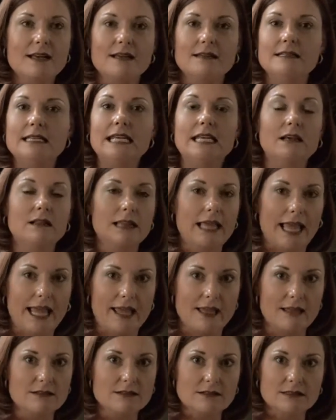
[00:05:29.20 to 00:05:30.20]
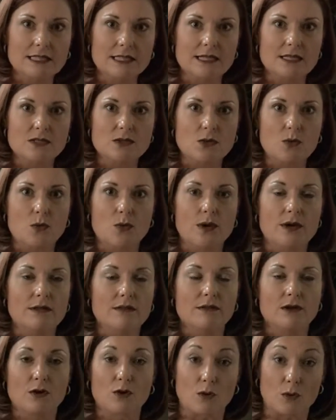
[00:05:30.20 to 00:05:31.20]
Neil handled it
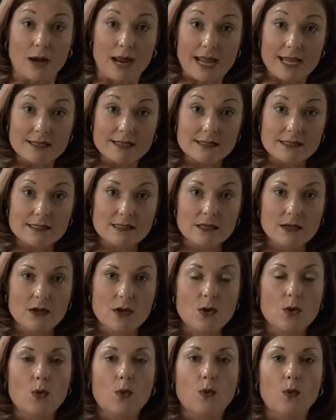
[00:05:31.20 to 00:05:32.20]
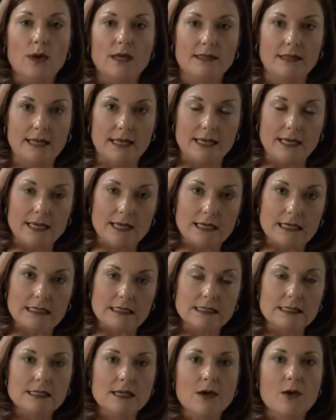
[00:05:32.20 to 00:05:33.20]
with grace, with
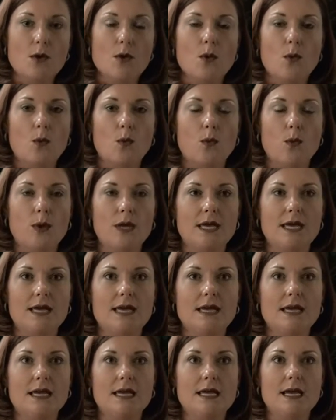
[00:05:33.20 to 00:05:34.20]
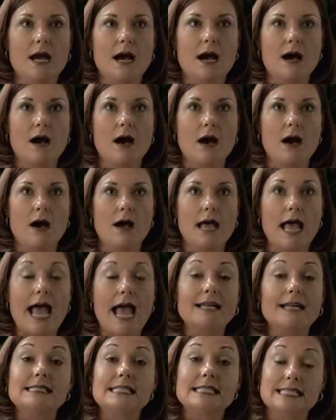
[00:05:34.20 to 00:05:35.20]
ease. We
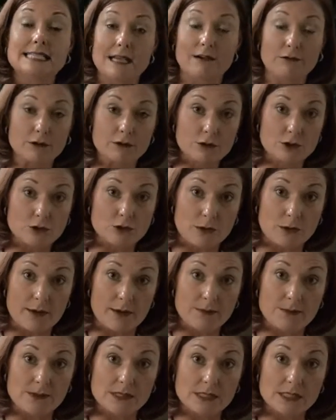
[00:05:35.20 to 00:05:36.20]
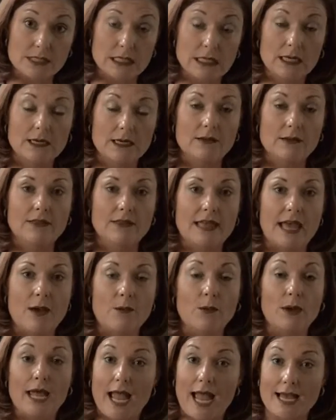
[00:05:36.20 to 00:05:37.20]
had several trips
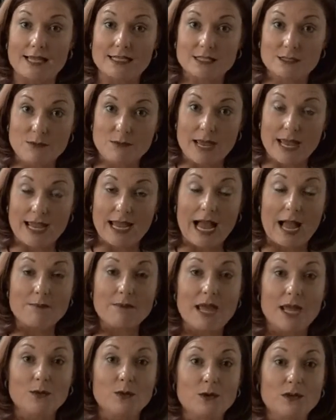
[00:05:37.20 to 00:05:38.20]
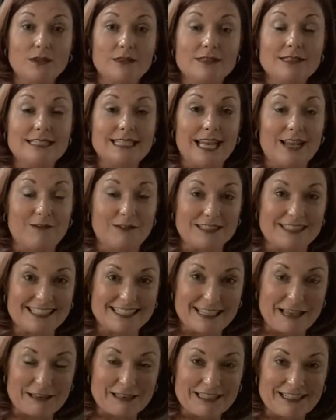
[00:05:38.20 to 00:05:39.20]
that we had to make. I made with David
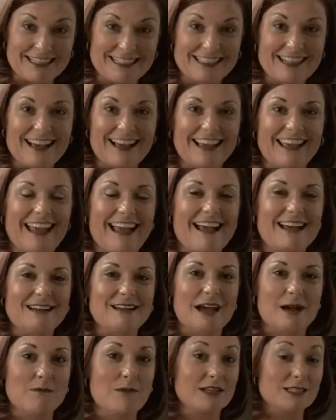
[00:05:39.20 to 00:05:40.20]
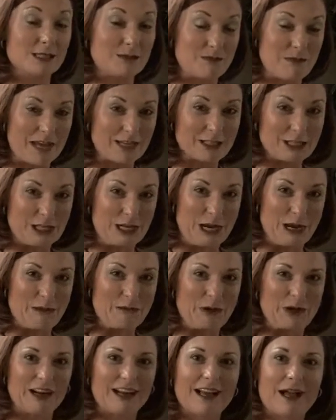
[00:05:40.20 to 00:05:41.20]
Sutton. Again, I must mention him
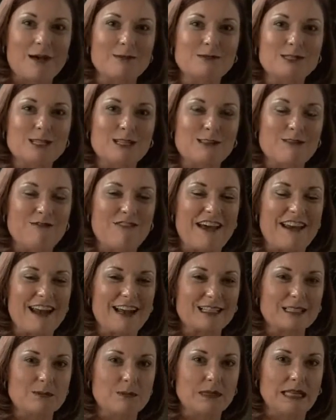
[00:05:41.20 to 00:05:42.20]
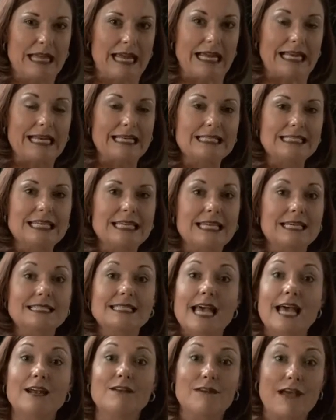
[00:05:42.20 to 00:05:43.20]
when it comes to the FedEx plane, as he is
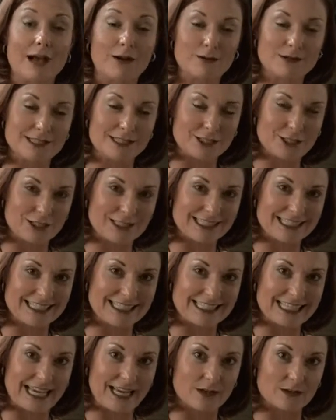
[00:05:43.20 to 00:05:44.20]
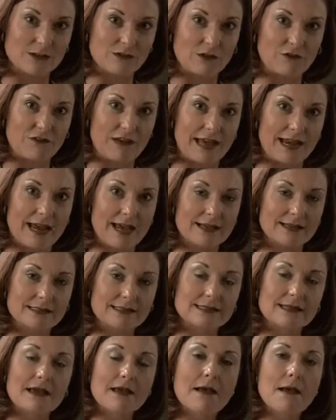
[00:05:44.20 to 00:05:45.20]
head of acquisitions and sales for FedEx.